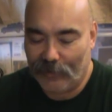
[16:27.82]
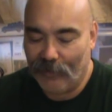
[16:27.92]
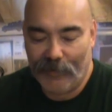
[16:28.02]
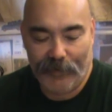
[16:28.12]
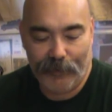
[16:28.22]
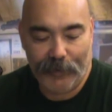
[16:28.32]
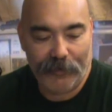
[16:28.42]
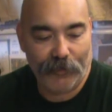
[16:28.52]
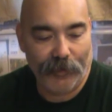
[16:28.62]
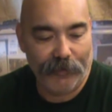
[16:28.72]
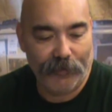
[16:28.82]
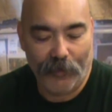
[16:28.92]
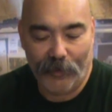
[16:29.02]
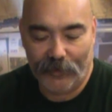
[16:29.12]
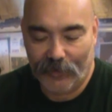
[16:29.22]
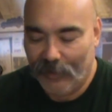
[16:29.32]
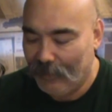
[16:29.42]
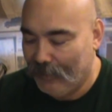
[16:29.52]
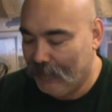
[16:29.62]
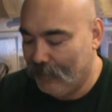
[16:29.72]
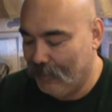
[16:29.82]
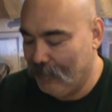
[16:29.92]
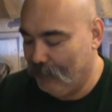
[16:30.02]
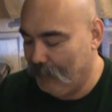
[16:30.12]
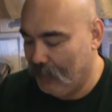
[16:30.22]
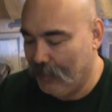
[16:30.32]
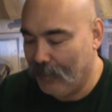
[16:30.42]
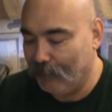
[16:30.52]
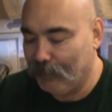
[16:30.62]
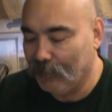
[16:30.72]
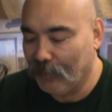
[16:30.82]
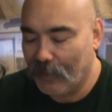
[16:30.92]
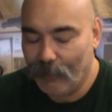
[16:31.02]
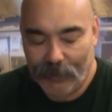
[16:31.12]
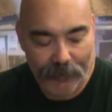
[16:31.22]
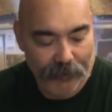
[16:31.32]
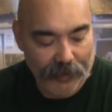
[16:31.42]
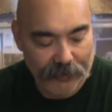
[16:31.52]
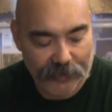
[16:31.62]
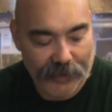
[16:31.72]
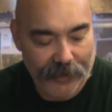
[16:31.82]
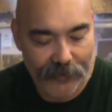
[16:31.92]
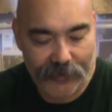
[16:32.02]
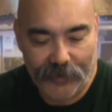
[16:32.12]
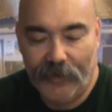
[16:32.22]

I don't have any B-24s. And I built a couple of them when I was kids.